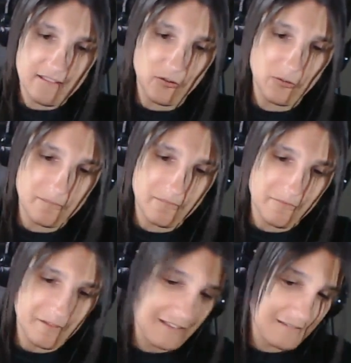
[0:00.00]
Oop,
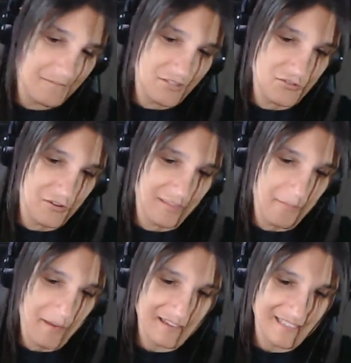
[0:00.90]
well, destroying
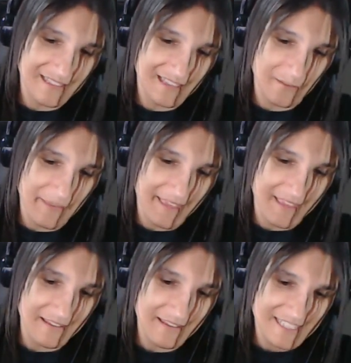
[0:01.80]
the box a little bit.